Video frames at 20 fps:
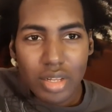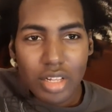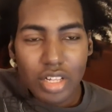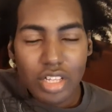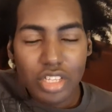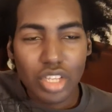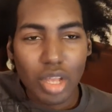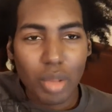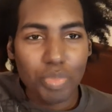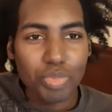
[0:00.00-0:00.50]

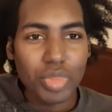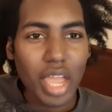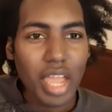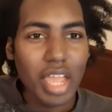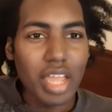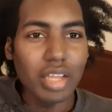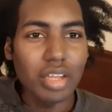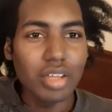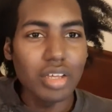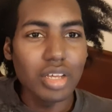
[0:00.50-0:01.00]
Some
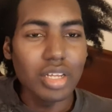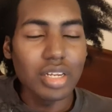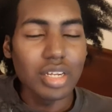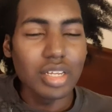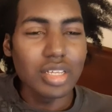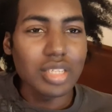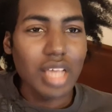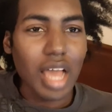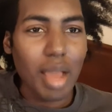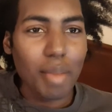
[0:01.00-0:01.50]
Thank
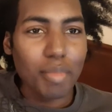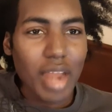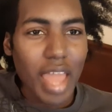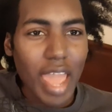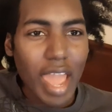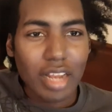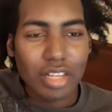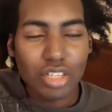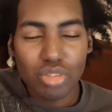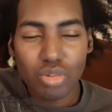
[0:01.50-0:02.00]
Goodness I'm
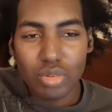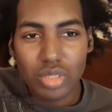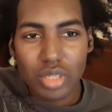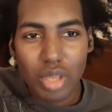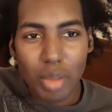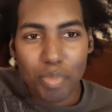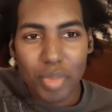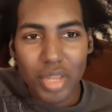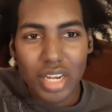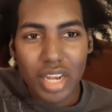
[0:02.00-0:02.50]
Naturals
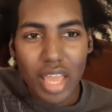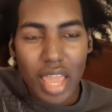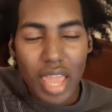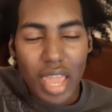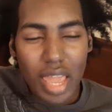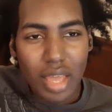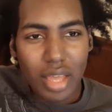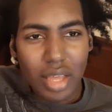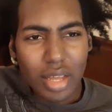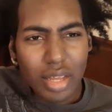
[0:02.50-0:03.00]
up in the
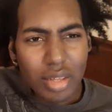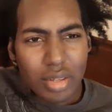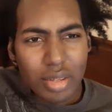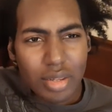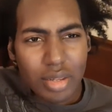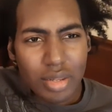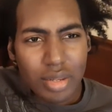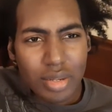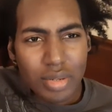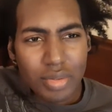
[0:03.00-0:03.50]
hair.
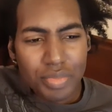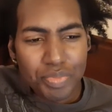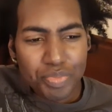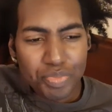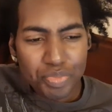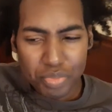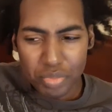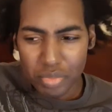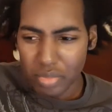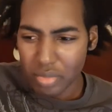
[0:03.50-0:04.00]

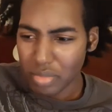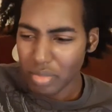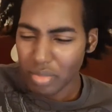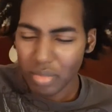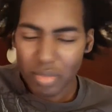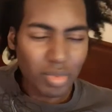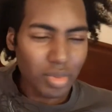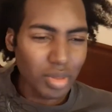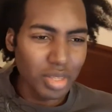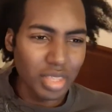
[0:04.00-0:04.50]

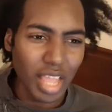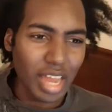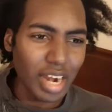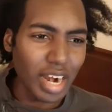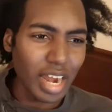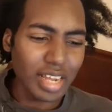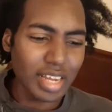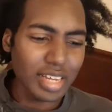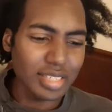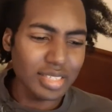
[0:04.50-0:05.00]
Now,
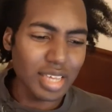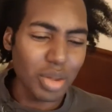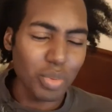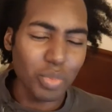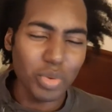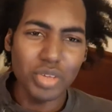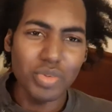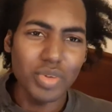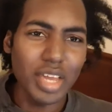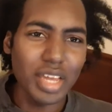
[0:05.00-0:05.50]
like I said,
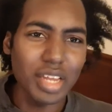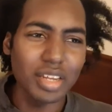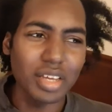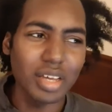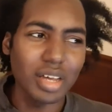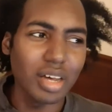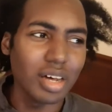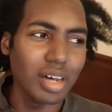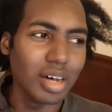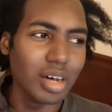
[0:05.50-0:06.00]
when you get
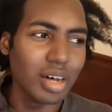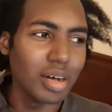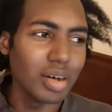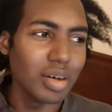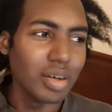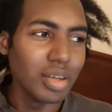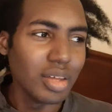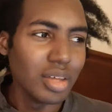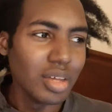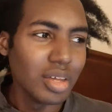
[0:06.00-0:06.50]

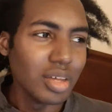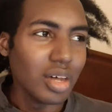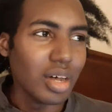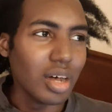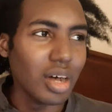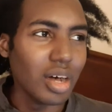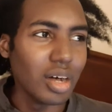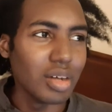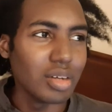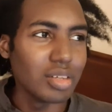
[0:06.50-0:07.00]
the
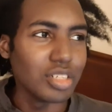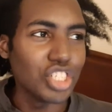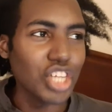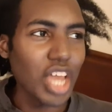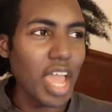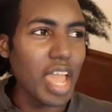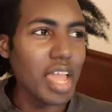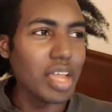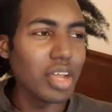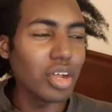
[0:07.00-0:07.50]

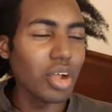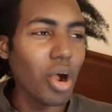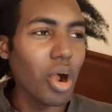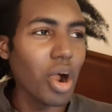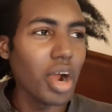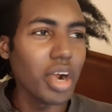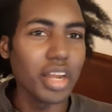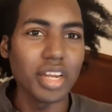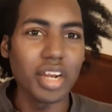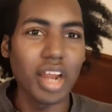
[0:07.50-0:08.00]
Jane
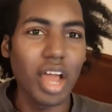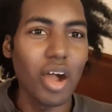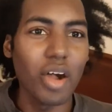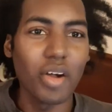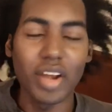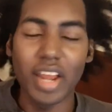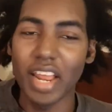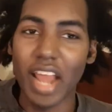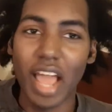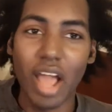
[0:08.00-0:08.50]
Carter and all
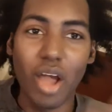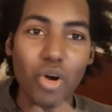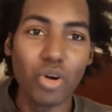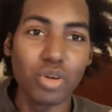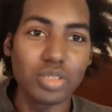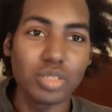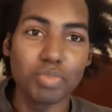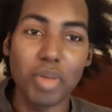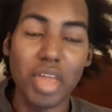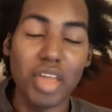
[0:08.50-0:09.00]
that, I
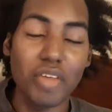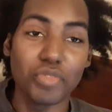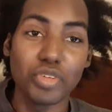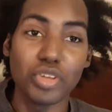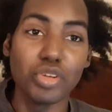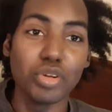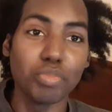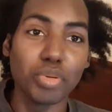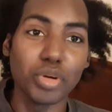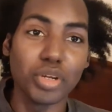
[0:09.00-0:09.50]
don't expect for
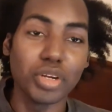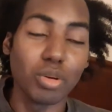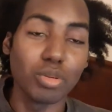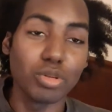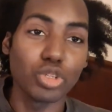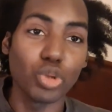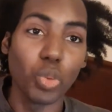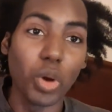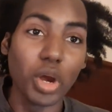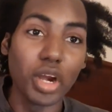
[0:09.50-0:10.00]
you to put no
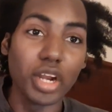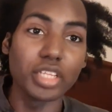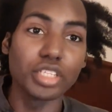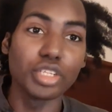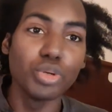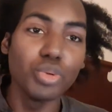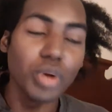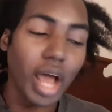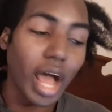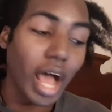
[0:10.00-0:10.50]

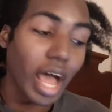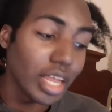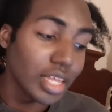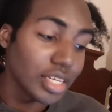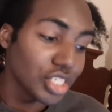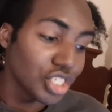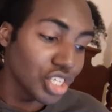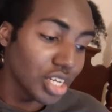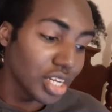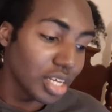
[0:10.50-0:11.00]

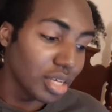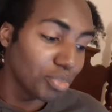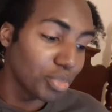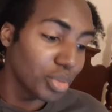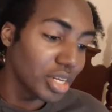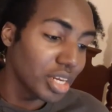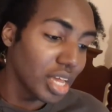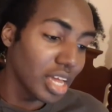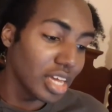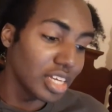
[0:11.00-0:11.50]
$22 shit up
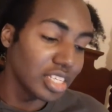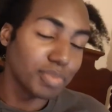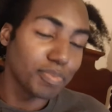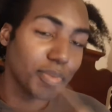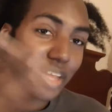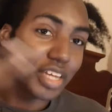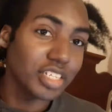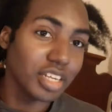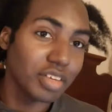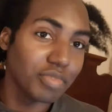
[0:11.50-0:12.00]
in here,
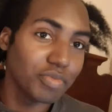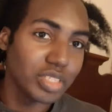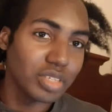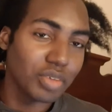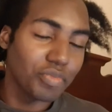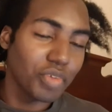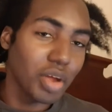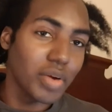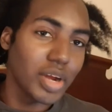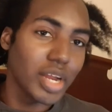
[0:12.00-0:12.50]
especially if it's a
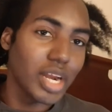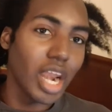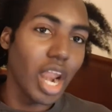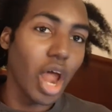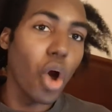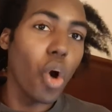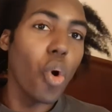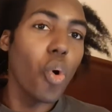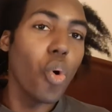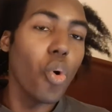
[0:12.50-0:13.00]
very
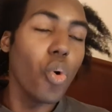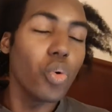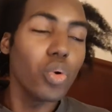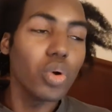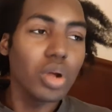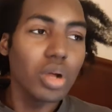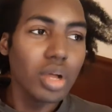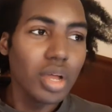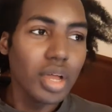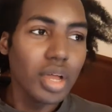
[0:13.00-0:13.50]
long,